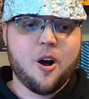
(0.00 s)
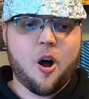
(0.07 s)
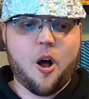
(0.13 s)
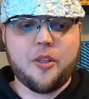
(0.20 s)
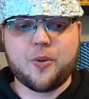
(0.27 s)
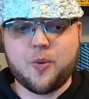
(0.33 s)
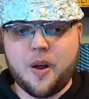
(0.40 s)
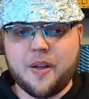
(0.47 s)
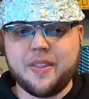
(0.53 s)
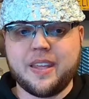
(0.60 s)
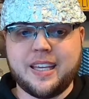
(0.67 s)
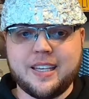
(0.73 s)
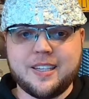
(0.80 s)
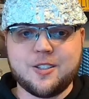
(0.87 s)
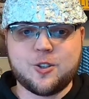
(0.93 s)
on the run that
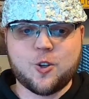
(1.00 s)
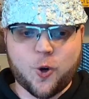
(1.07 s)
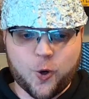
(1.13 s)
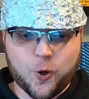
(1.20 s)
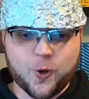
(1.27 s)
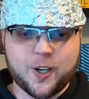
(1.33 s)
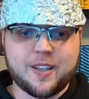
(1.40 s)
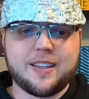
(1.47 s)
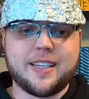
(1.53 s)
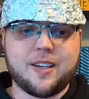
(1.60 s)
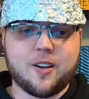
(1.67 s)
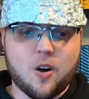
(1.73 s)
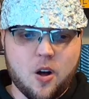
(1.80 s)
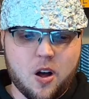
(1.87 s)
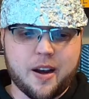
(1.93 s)
he is
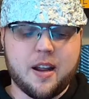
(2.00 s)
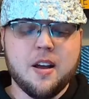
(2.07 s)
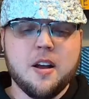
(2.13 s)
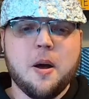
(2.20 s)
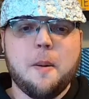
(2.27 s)
currently on.